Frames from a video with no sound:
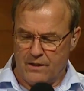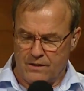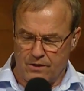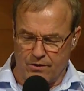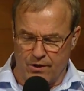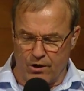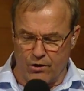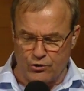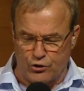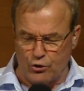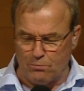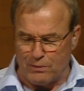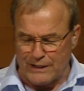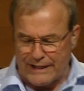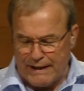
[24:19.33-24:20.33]
to those who
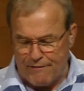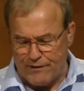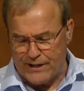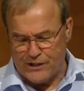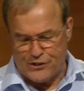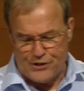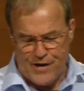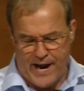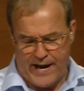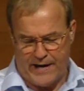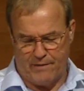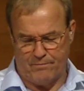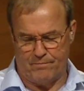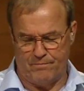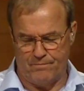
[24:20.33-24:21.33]
believe in his name,